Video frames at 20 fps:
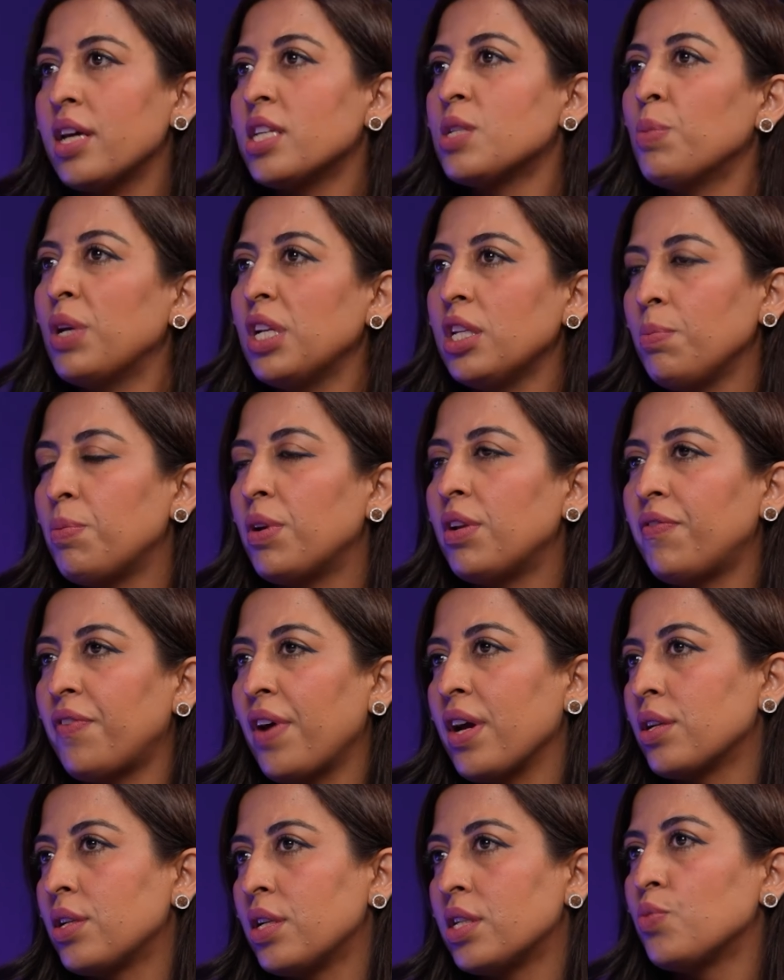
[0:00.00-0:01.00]
has multiple
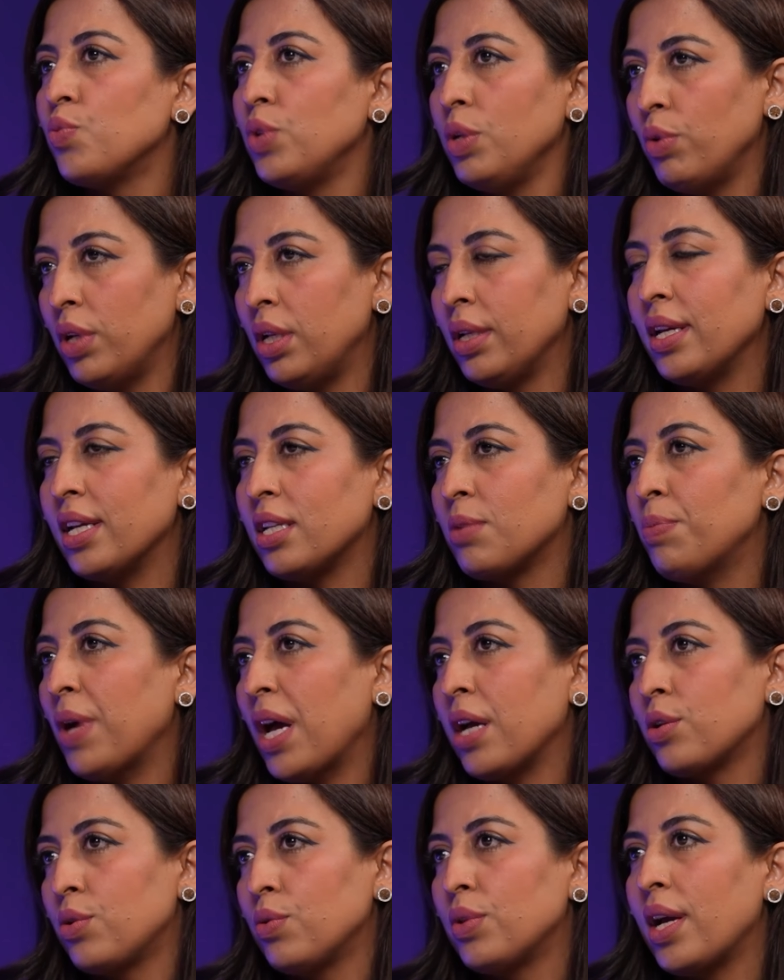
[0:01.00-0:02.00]
factors. We will get
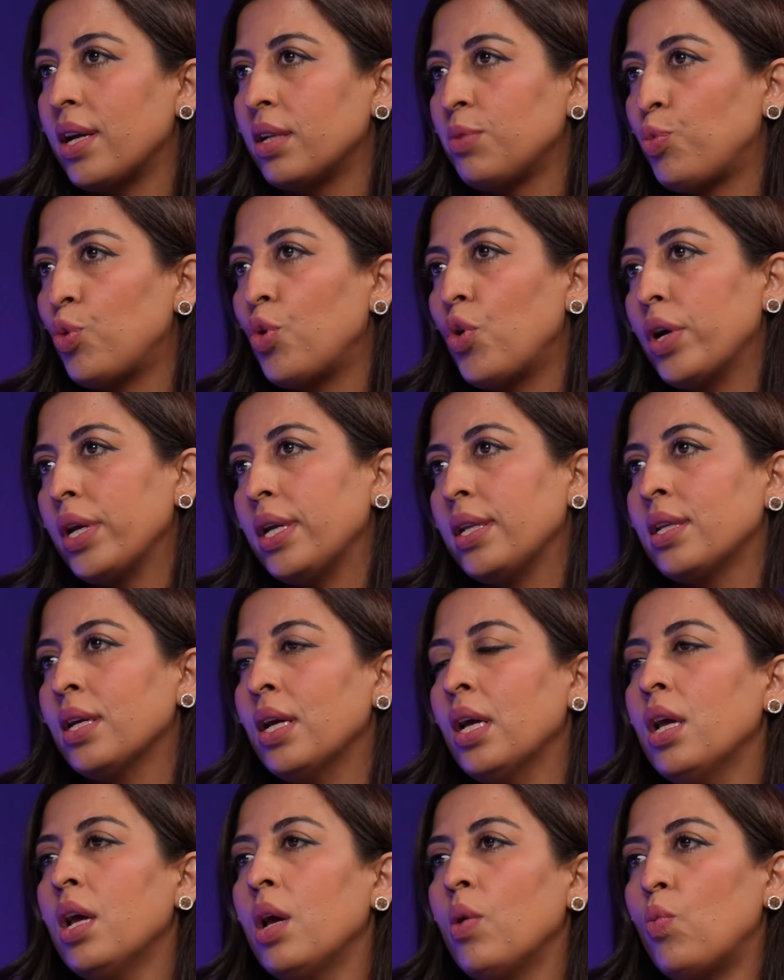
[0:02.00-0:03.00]
back to that point
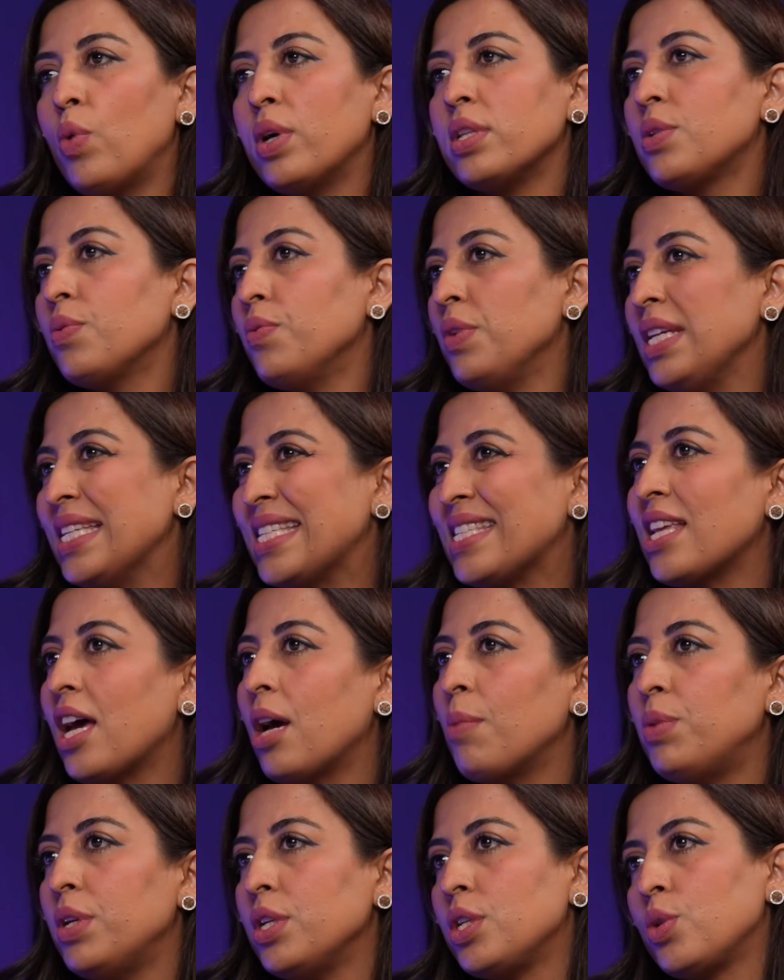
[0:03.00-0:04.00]
once we
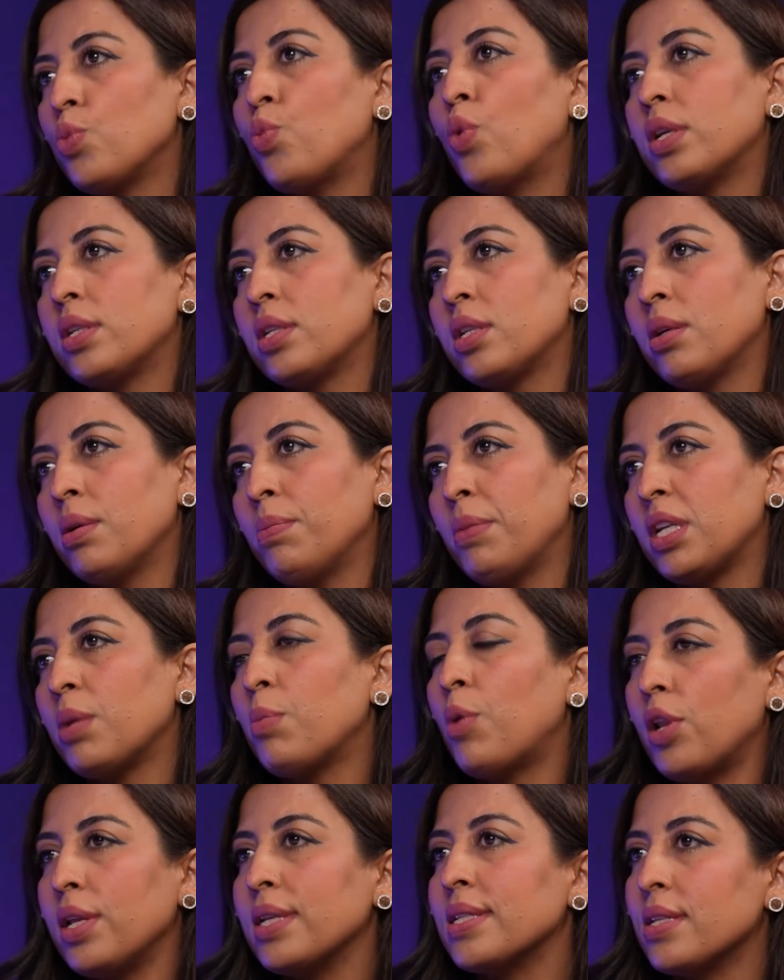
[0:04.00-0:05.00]
establish what
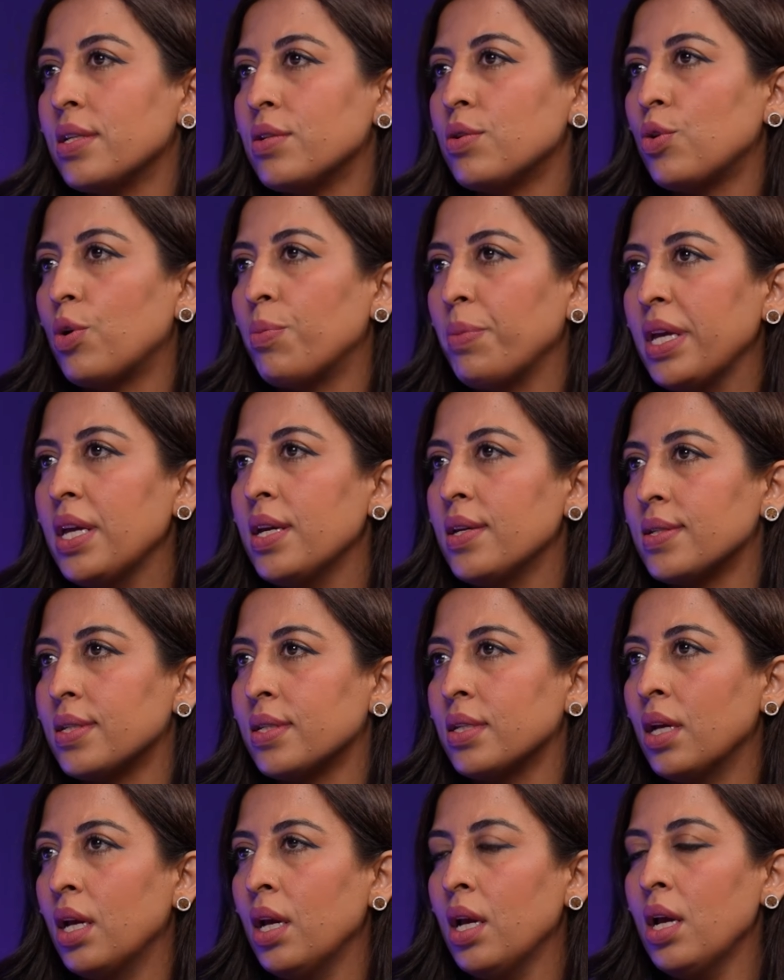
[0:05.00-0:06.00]
metabolic syndrome
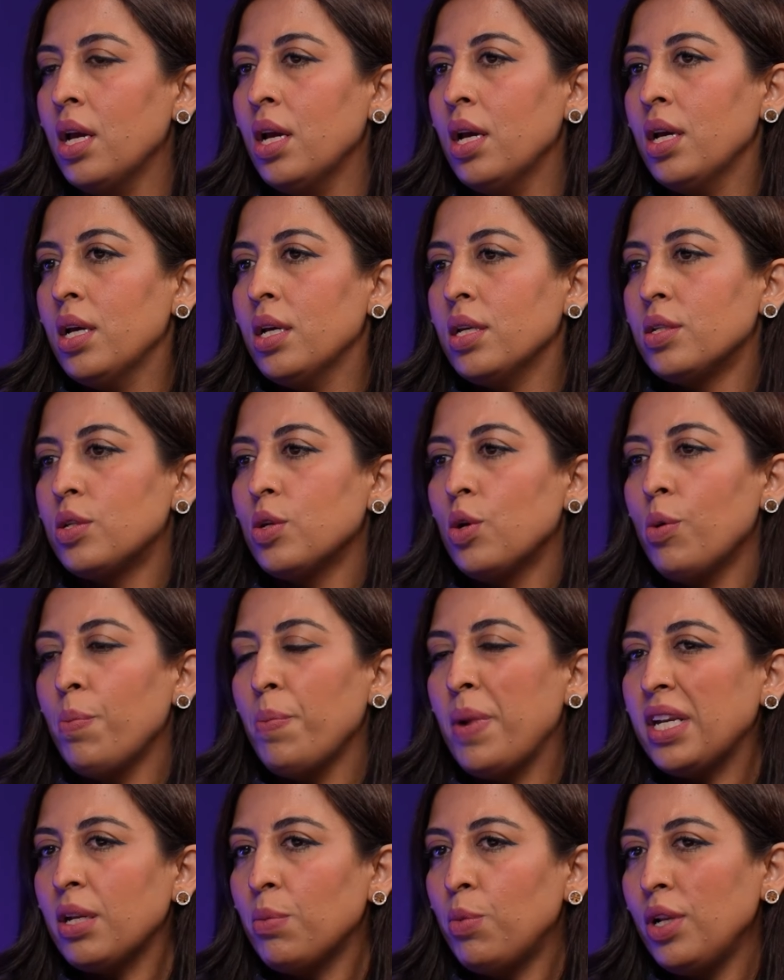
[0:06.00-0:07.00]
is. So
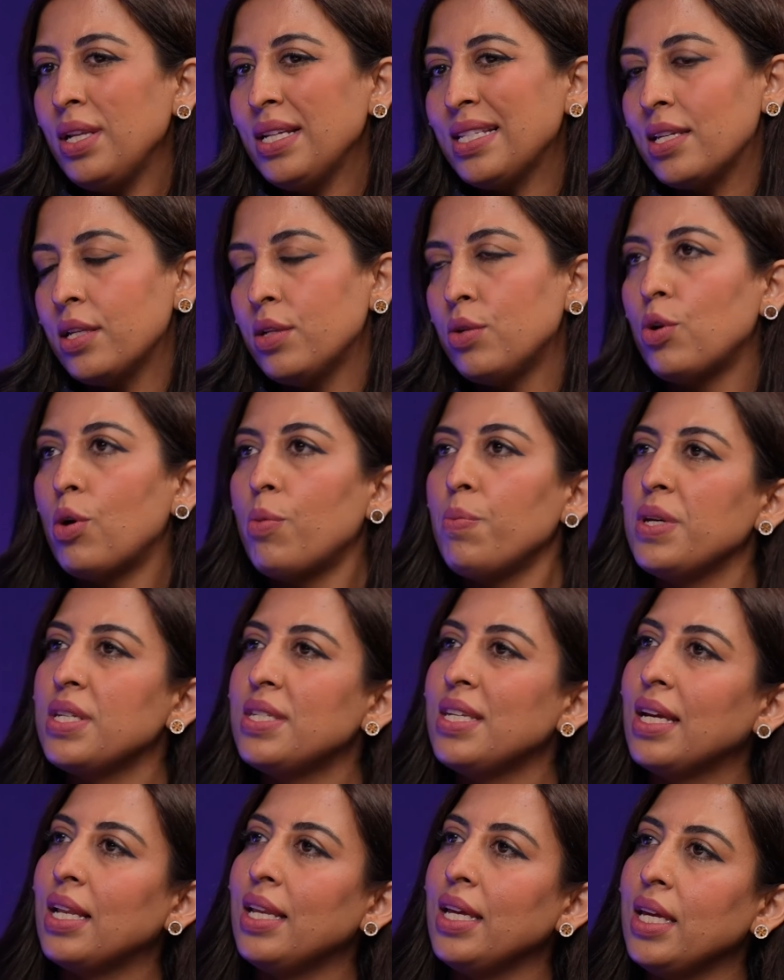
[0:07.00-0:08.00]
metabolic syndrome
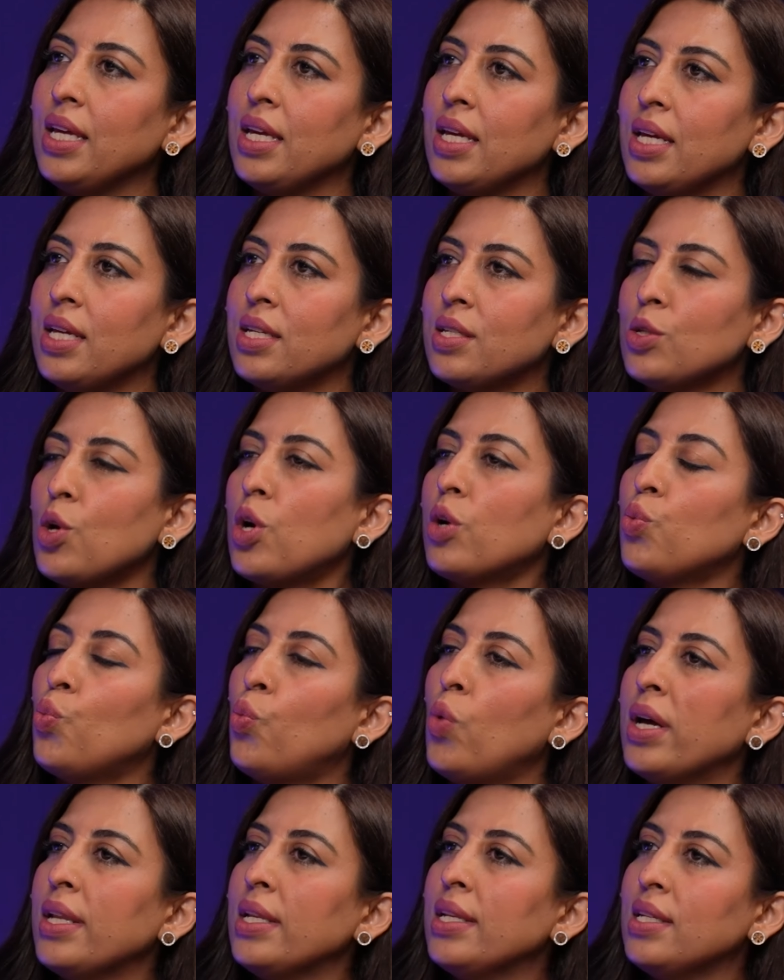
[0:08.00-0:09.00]
basically is not
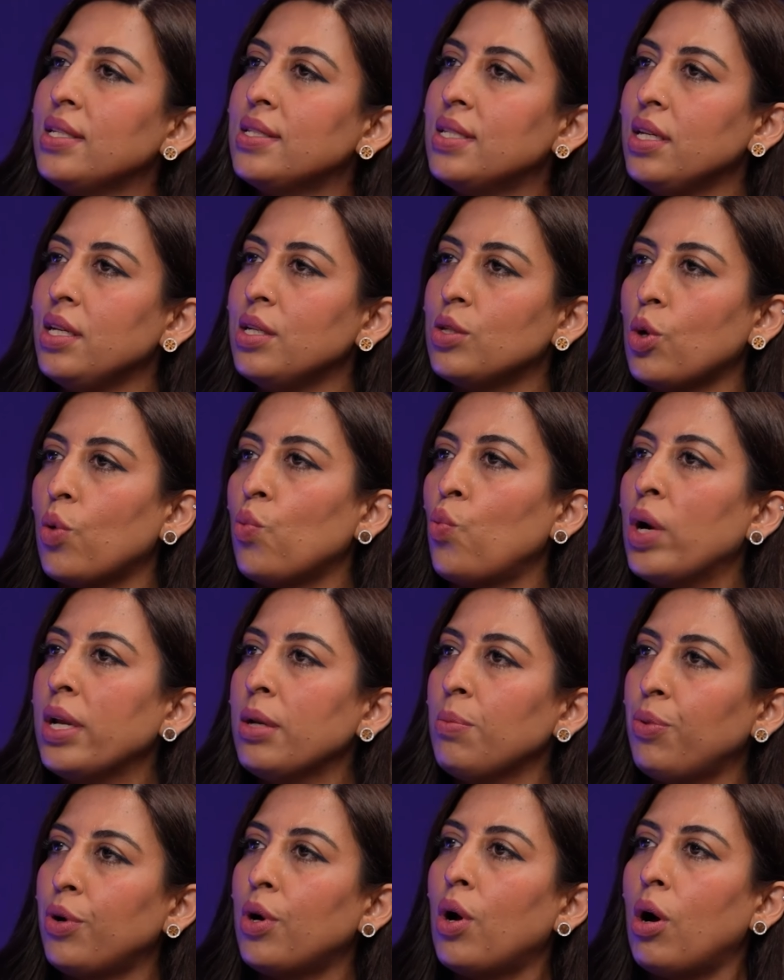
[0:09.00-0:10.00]
one disease or
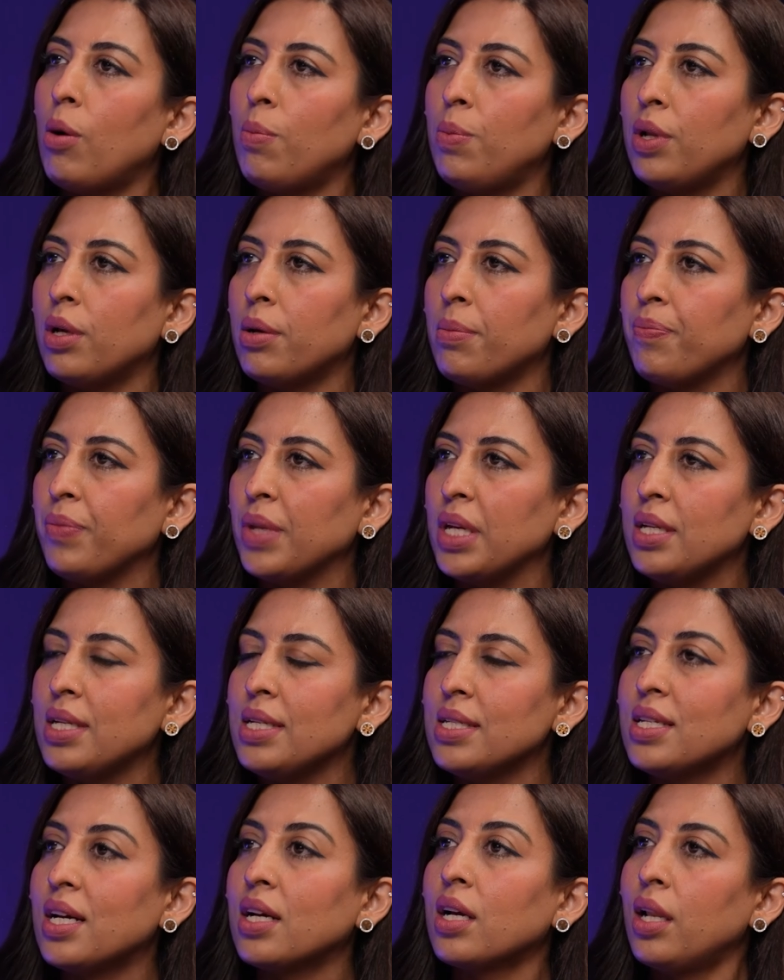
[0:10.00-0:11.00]
one problem. It
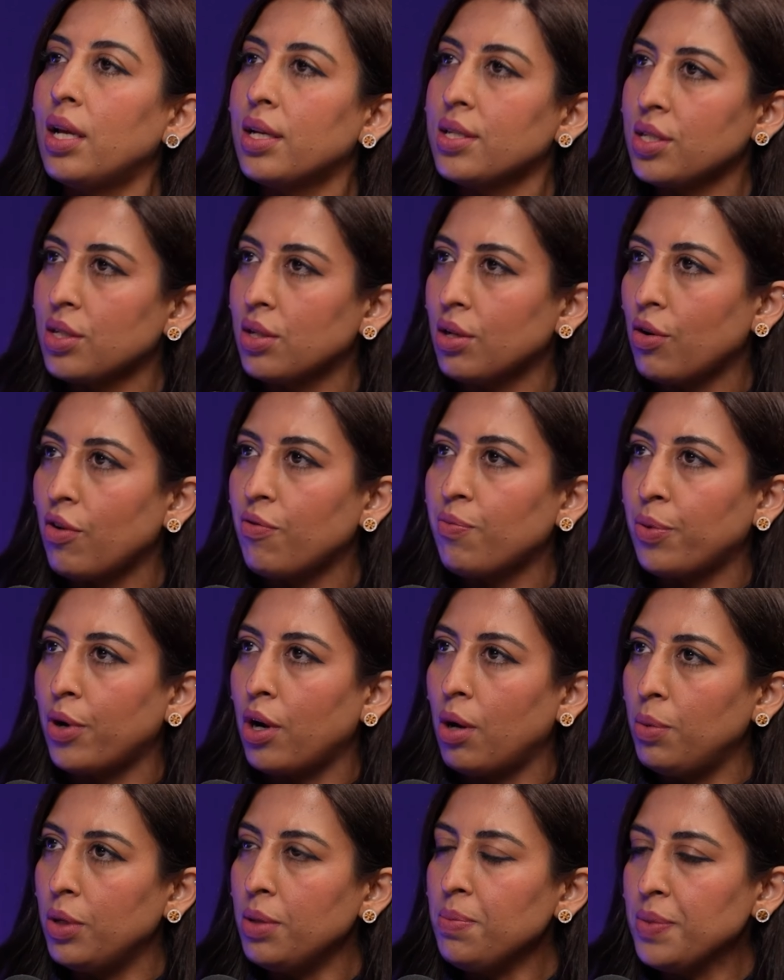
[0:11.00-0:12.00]
is a cluster of
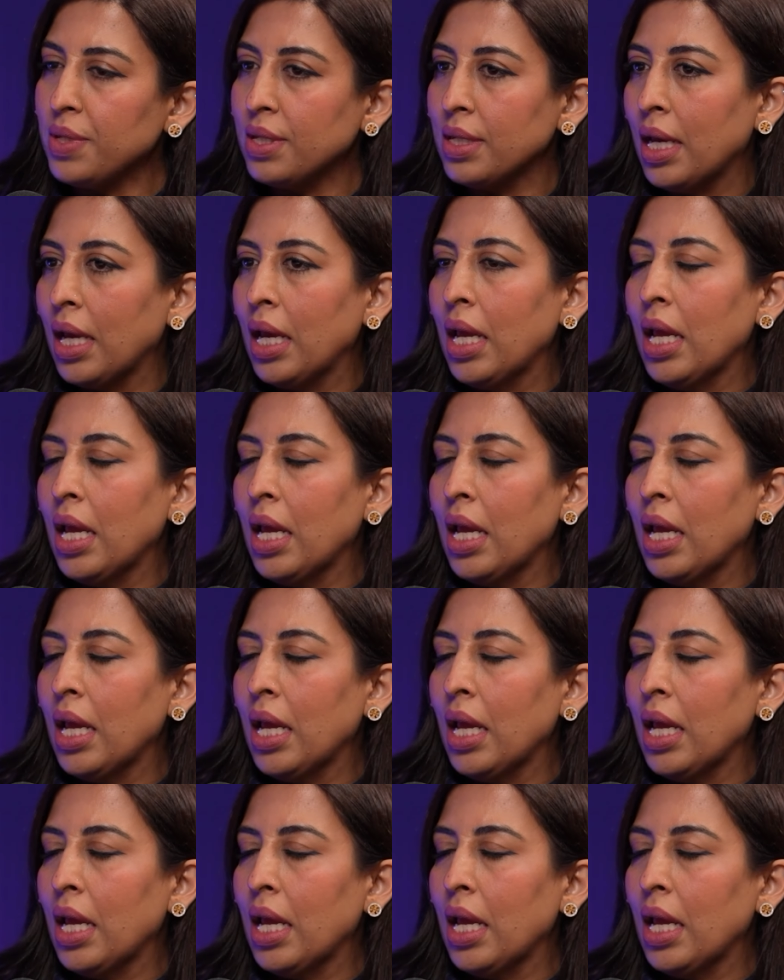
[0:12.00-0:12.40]
problems,